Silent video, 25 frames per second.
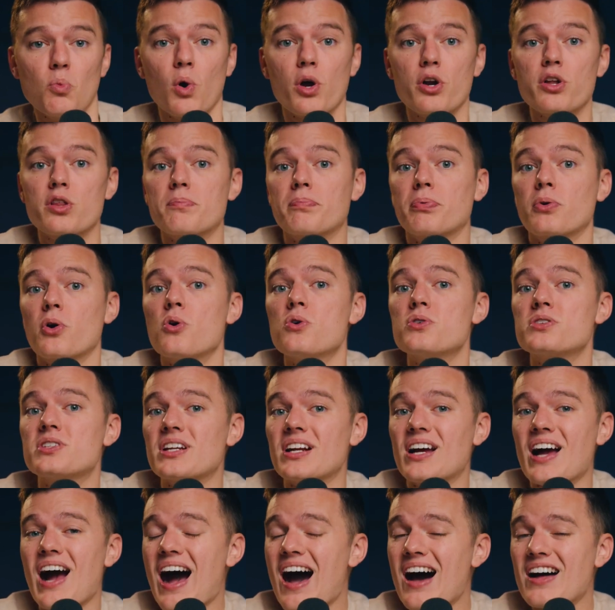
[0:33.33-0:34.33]
What are the pros
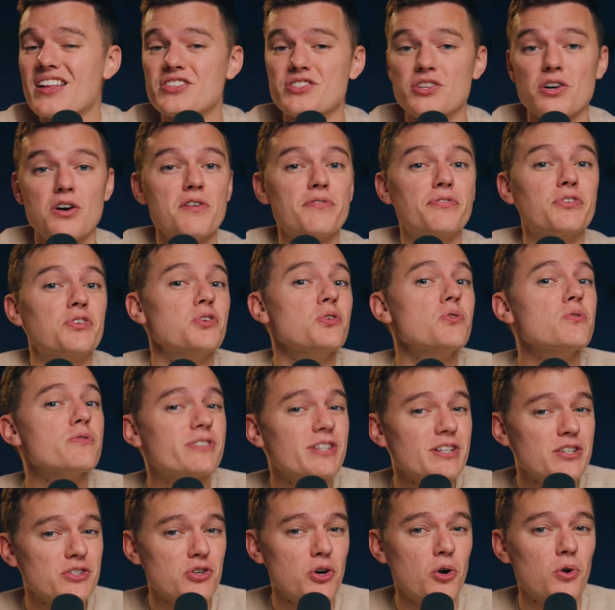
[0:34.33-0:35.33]
and cons of
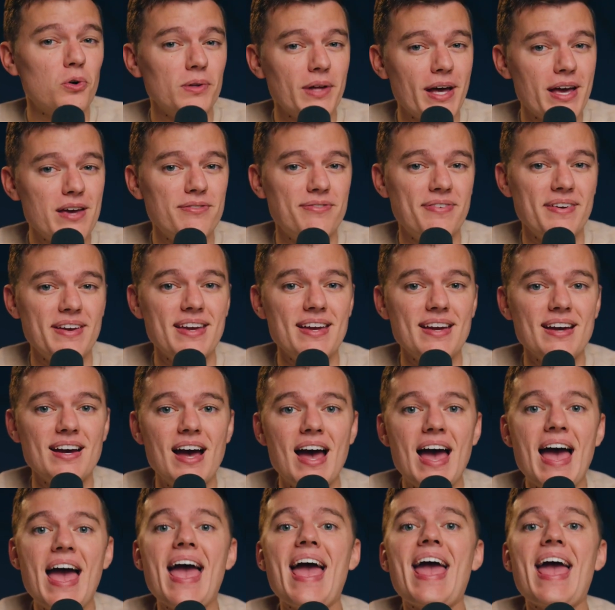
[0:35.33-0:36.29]
using Total AV?